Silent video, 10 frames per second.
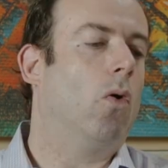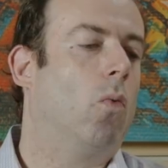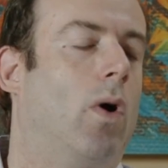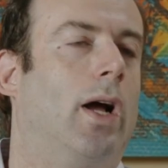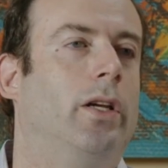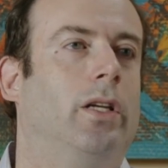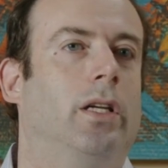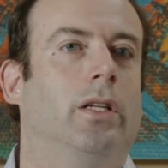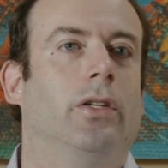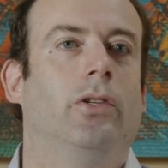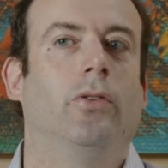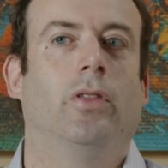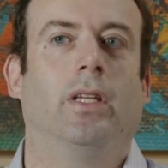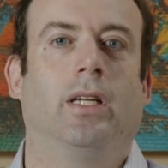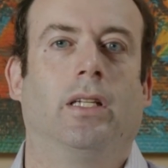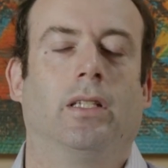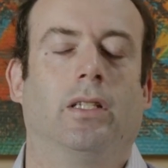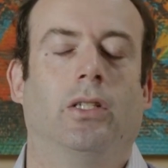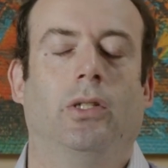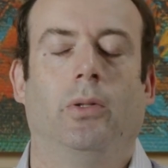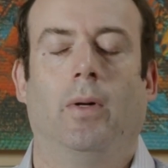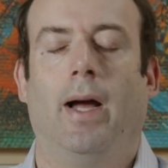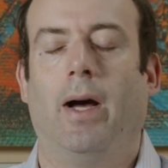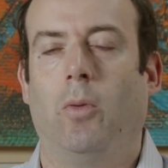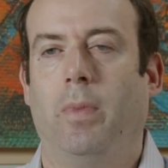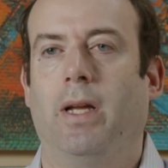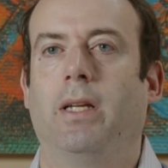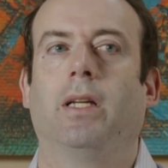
why you need to do things to help it,